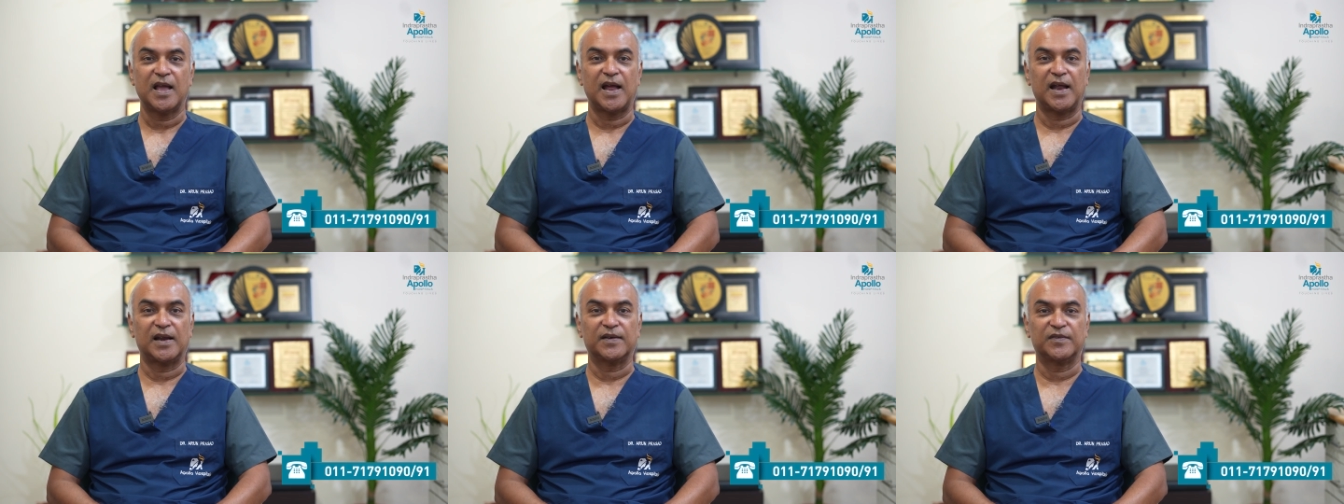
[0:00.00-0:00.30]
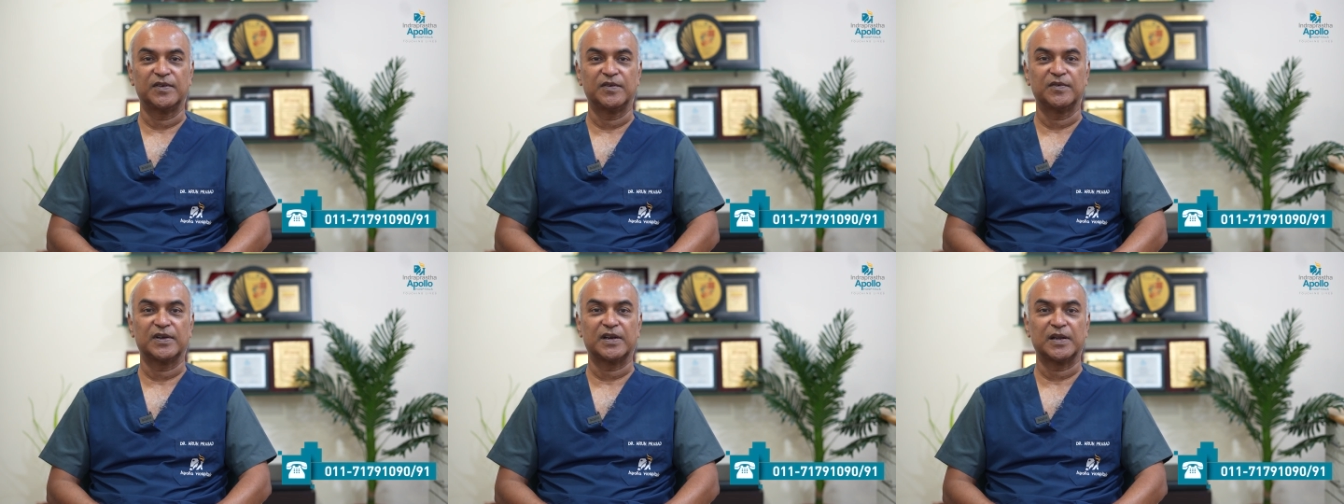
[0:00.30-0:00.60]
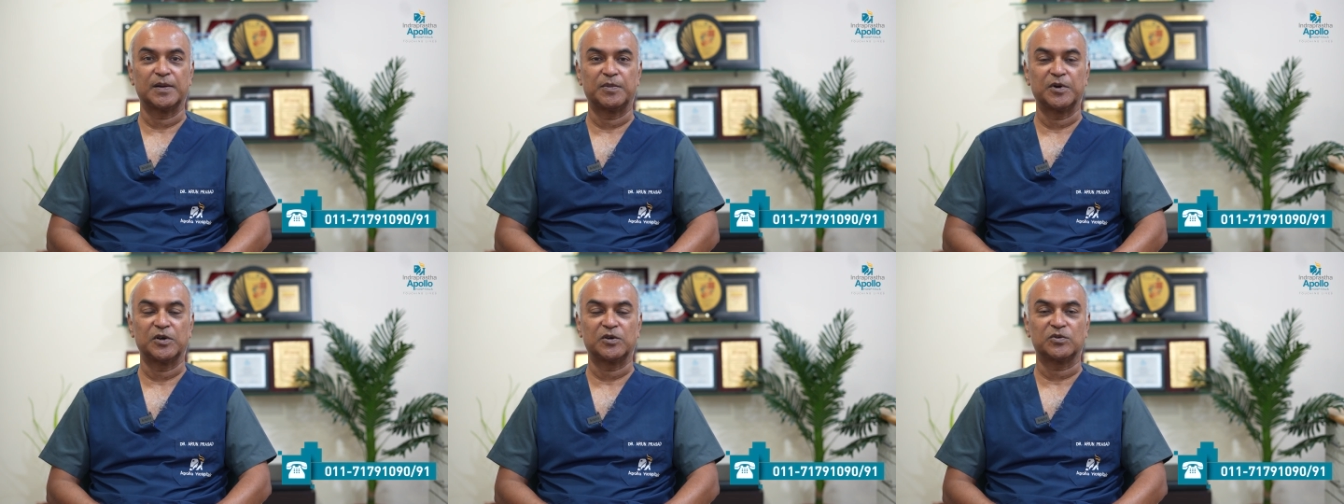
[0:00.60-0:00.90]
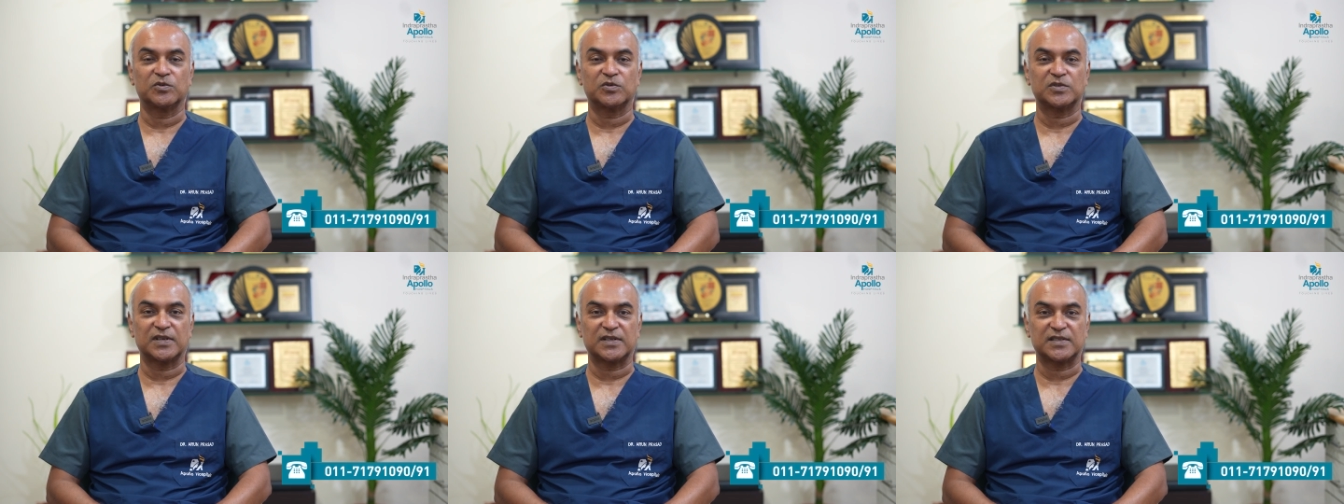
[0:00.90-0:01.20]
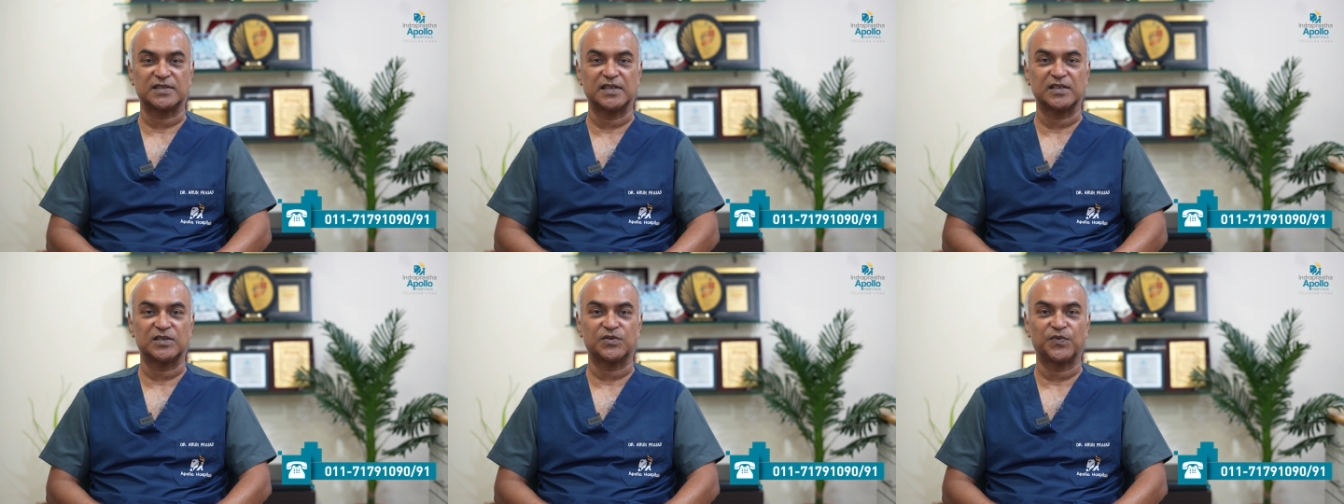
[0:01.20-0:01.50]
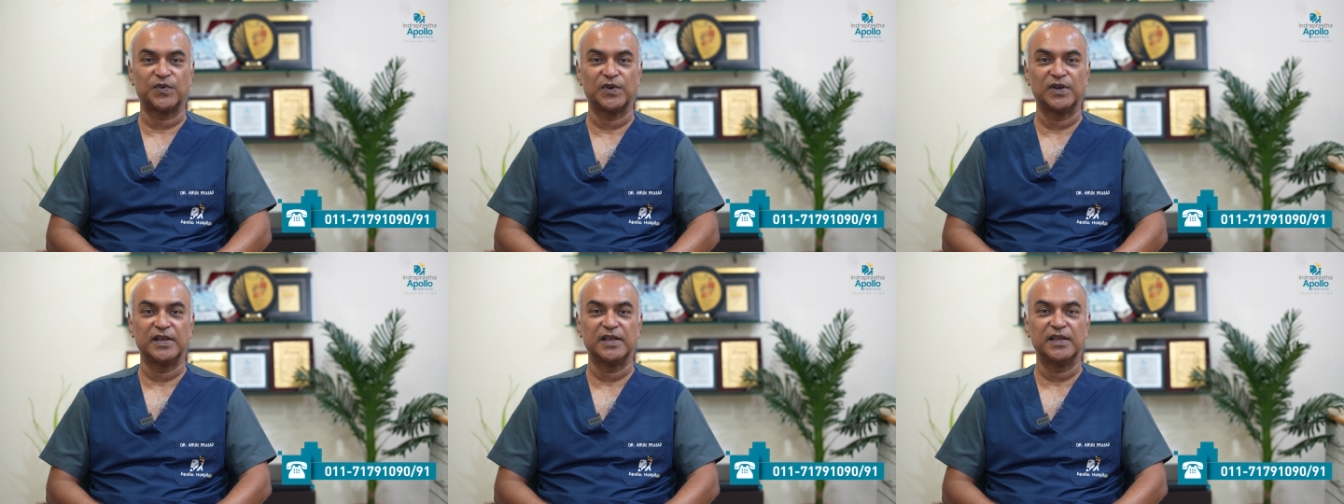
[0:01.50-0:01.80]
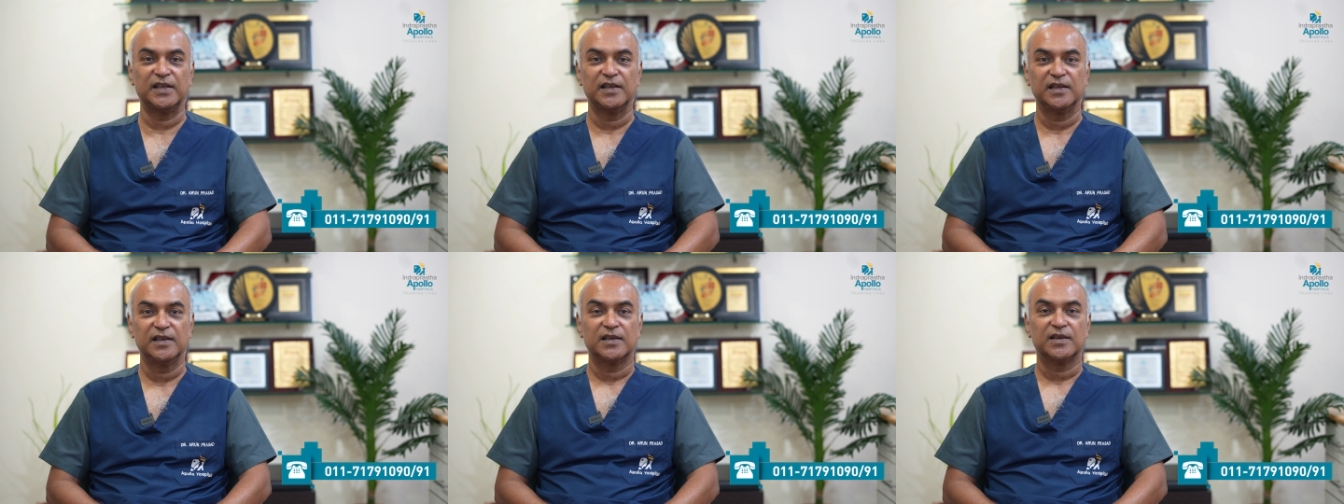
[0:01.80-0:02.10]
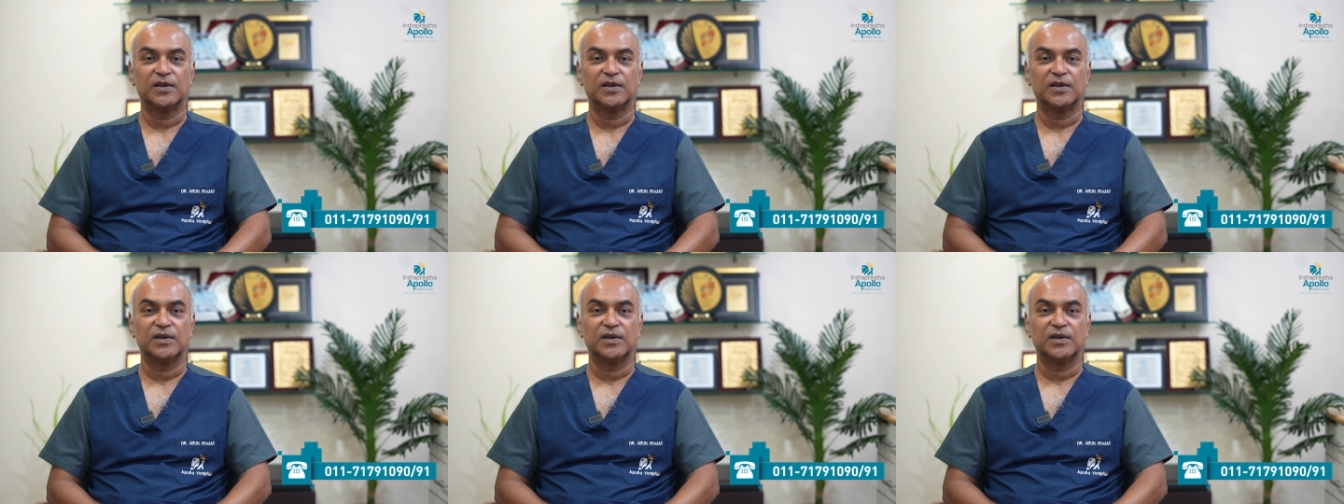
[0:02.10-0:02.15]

and we were able to successfully